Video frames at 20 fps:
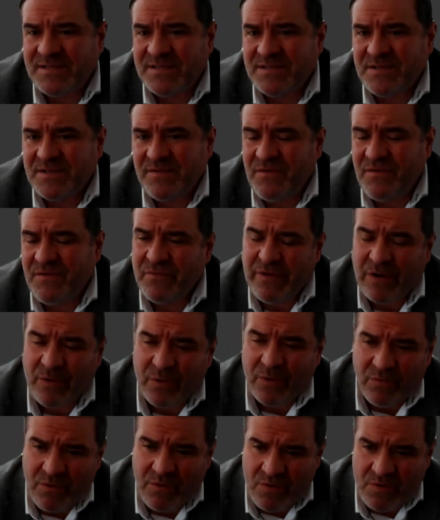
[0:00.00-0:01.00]
is if you've
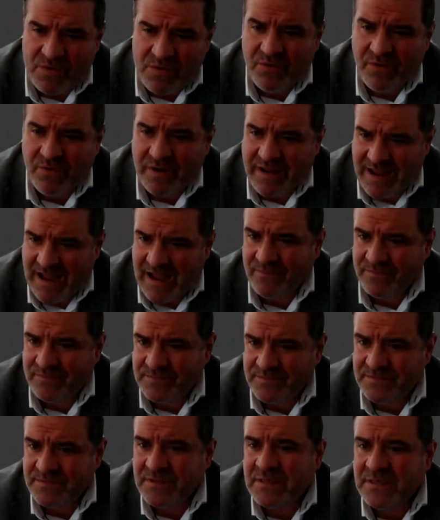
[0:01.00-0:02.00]
outgrown your
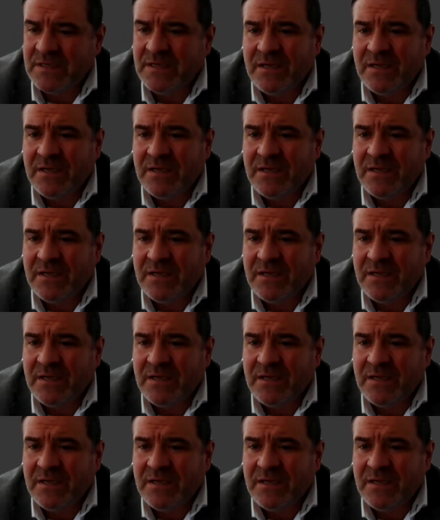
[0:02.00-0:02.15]
accountant,